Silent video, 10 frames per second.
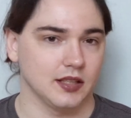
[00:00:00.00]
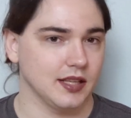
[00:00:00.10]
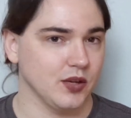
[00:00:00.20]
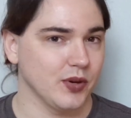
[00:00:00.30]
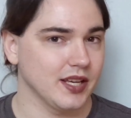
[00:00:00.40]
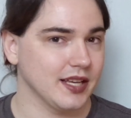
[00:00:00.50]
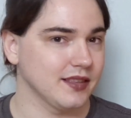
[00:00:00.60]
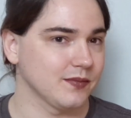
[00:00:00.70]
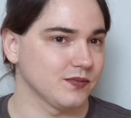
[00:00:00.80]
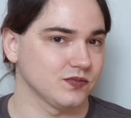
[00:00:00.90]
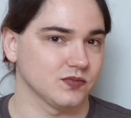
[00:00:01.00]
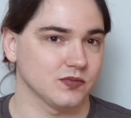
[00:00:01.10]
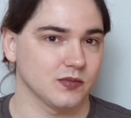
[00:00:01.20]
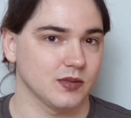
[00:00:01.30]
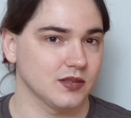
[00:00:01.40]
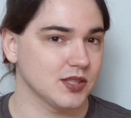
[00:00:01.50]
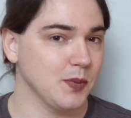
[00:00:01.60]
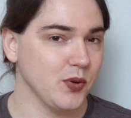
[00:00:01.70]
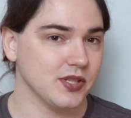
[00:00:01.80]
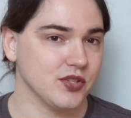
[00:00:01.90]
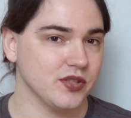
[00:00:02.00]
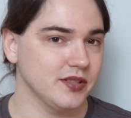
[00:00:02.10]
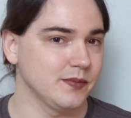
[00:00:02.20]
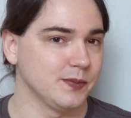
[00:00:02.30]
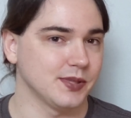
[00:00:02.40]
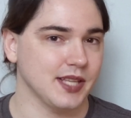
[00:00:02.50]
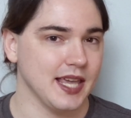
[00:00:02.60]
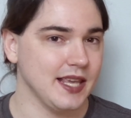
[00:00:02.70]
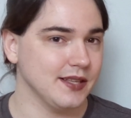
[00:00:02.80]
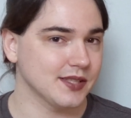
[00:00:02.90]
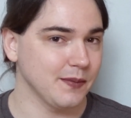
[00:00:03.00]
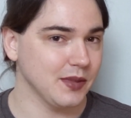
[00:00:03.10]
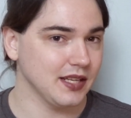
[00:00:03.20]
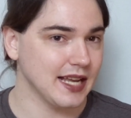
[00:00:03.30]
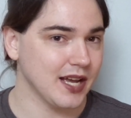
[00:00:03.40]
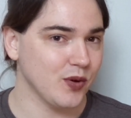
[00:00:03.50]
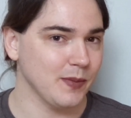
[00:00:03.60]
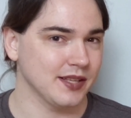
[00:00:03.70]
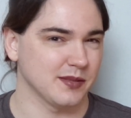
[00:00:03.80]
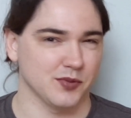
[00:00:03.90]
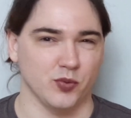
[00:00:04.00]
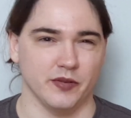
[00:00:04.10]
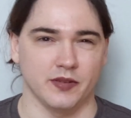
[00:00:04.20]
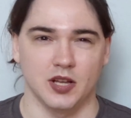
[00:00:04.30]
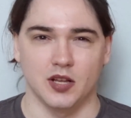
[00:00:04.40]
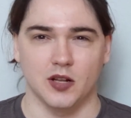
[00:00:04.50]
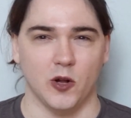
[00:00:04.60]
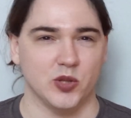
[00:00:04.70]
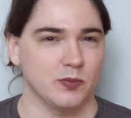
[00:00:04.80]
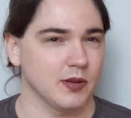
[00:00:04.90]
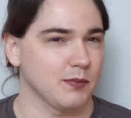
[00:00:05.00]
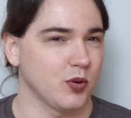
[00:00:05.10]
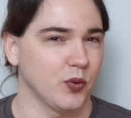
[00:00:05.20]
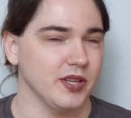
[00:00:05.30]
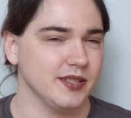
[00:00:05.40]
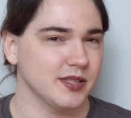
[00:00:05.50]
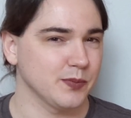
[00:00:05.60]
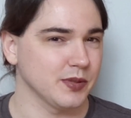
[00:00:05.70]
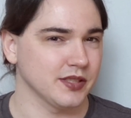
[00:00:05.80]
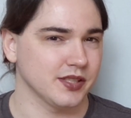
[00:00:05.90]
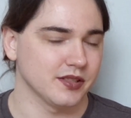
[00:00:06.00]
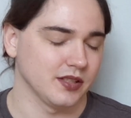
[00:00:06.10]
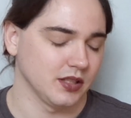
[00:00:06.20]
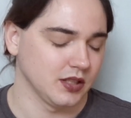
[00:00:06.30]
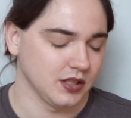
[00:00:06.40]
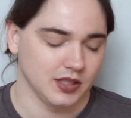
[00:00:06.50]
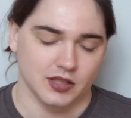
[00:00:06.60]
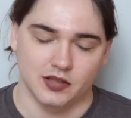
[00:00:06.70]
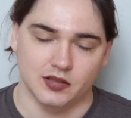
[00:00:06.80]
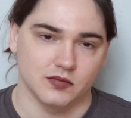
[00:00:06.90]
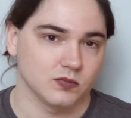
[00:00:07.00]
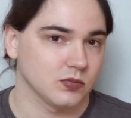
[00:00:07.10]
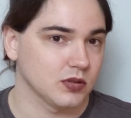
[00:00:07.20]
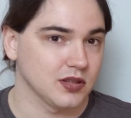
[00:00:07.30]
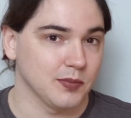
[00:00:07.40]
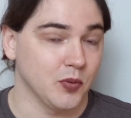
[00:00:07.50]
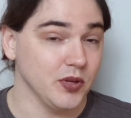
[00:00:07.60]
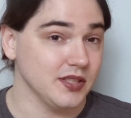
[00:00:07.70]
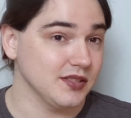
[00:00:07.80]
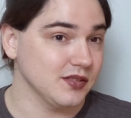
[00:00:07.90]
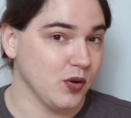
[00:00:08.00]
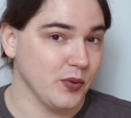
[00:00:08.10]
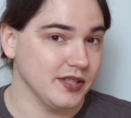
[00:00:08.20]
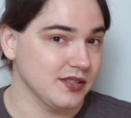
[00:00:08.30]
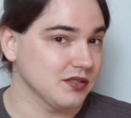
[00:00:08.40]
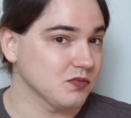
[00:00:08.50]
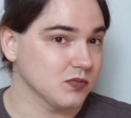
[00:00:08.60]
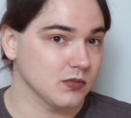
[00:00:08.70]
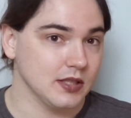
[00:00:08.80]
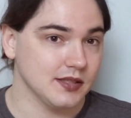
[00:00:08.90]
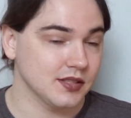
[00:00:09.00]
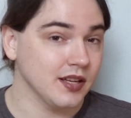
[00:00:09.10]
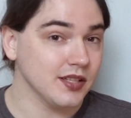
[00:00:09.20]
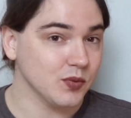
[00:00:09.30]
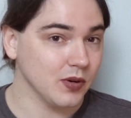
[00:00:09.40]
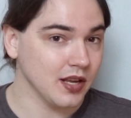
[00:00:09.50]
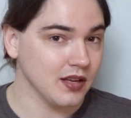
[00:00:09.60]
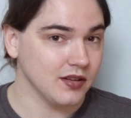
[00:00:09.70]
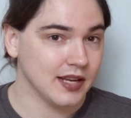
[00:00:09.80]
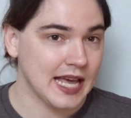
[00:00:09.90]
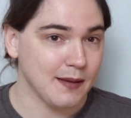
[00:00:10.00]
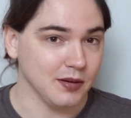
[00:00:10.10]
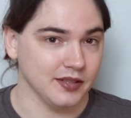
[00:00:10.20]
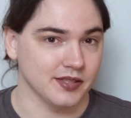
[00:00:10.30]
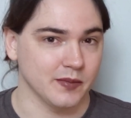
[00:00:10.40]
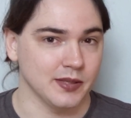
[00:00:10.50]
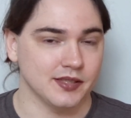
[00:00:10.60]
Anyway, I suppose I should say something now, make some sort of ultimate point, but the point is always, it sucks working under capitalism.